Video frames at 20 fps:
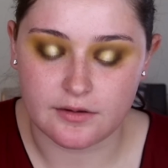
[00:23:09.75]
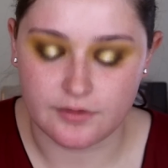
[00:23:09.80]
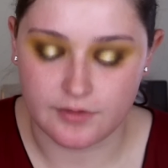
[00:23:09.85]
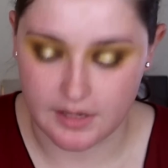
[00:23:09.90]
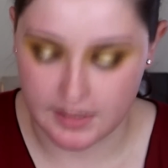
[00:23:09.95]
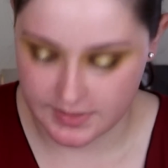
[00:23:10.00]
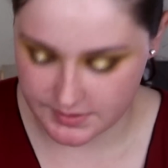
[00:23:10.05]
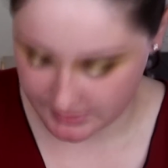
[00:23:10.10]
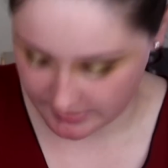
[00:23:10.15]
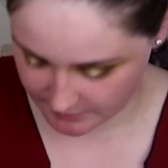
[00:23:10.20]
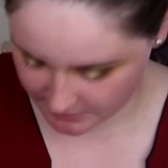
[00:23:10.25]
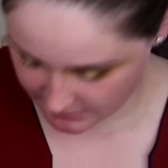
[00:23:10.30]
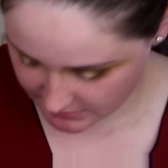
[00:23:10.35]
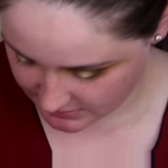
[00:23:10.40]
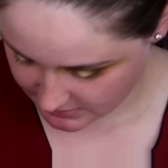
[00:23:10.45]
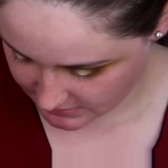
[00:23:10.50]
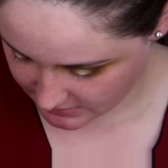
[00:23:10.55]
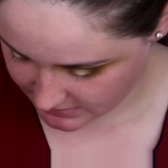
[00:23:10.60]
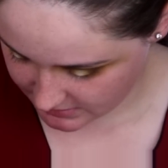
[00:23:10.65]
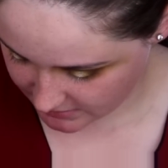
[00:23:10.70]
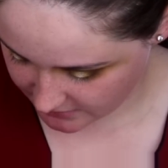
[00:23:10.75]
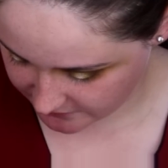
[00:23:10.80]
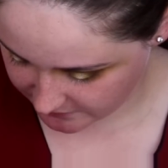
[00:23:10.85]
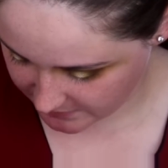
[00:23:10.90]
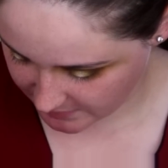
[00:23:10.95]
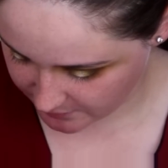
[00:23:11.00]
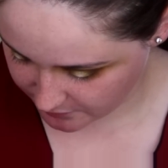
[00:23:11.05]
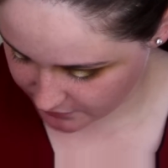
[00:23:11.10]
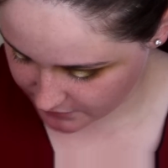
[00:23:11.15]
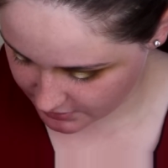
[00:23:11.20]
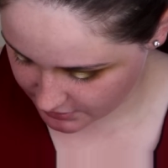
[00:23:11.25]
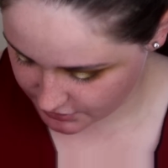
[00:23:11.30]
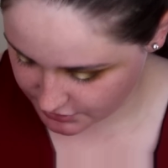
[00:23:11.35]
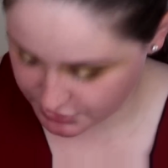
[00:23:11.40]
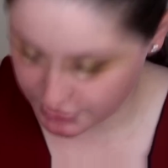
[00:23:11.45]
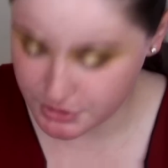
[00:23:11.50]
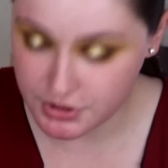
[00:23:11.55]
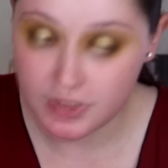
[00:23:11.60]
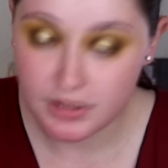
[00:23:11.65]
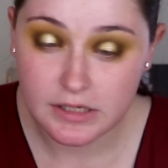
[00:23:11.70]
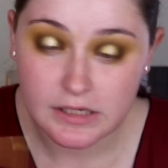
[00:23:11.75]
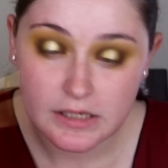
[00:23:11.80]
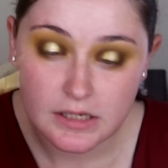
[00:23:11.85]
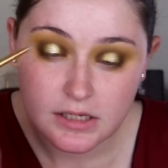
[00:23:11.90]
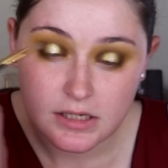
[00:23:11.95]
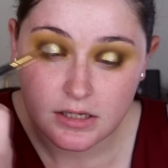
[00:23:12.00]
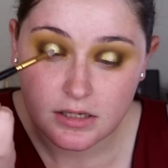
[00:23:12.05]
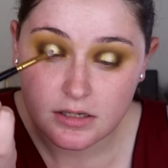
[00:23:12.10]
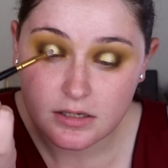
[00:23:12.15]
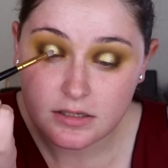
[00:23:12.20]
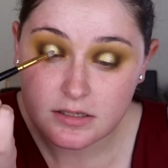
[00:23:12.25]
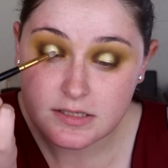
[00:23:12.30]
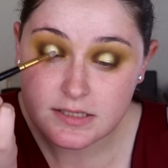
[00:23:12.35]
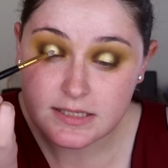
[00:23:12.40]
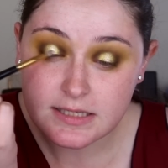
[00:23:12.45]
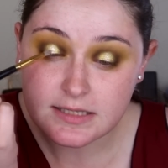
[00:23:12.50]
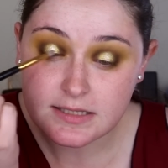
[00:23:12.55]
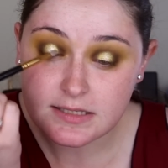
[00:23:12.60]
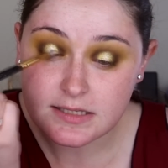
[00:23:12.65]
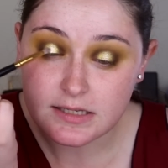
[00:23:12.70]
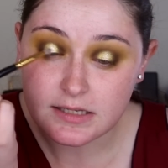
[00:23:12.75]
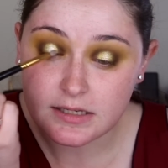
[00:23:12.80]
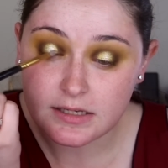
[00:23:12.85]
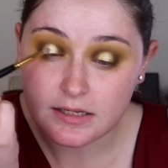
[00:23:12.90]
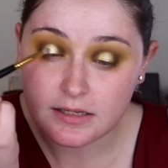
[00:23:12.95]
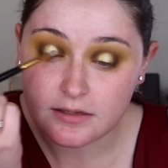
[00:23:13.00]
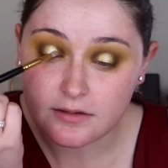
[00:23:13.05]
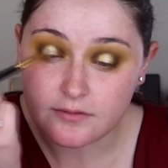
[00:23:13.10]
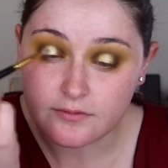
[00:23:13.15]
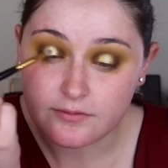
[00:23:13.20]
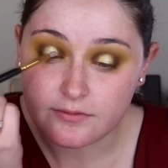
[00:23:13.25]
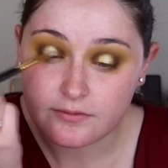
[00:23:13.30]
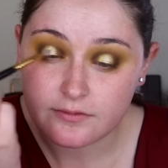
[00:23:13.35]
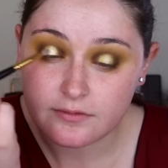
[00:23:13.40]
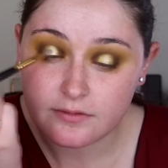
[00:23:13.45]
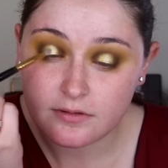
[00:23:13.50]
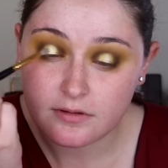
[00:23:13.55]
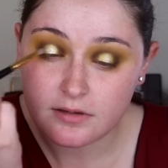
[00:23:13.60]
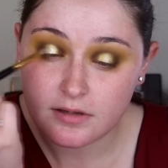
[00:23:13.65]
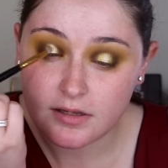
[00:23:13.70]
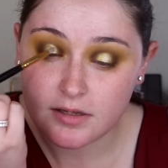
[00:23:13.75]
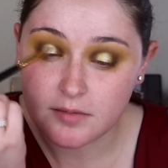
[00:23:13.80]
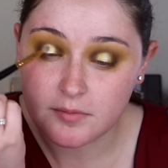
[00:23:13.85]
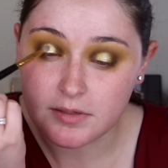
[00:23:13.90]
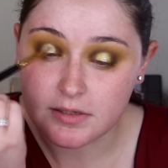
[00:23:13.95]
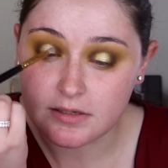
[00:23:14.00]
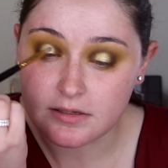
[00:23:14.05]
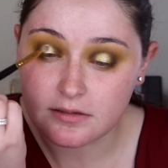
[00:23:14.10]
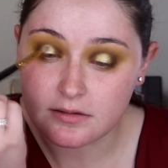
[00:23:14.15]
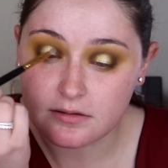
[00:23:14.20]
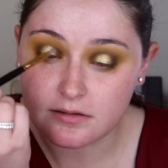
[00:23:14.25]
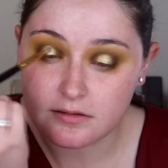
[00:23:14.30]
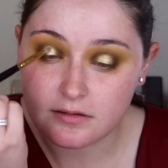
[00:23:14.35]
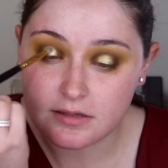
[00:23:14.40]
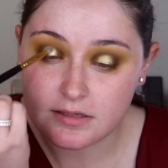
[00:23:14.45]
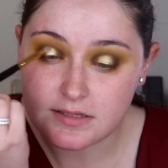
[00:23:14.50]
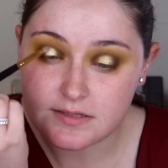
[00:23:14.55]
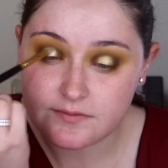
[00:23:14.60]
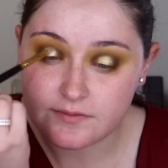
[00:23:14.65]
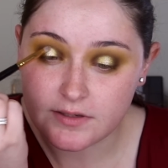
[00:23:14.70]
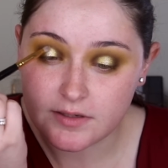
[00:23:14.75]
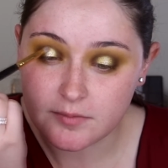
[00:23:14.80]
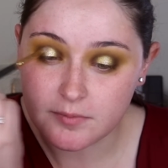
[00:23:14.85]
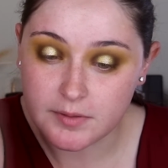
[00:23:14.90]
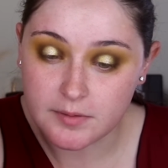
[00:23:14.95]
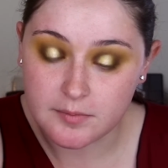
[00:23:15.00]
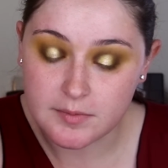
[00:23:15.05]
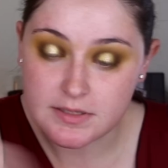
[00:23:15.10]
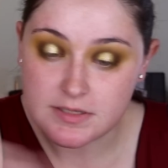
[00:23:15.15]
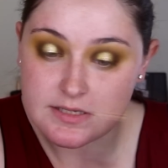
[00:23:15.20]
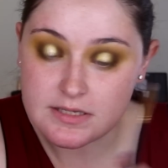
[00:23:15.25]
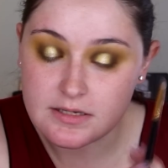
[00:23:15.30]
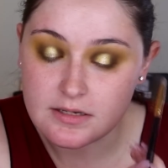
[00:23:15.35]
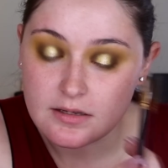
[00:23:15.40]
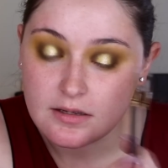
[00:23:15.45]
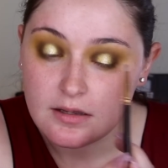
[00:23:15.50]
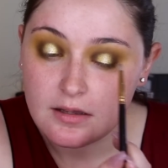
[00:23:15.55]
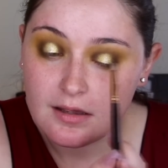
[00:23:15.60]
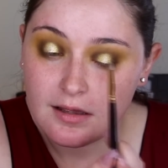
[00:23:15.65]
Okay, so I'm gonna dust off my brush because that's like kind of, I mean, that's very pigmented.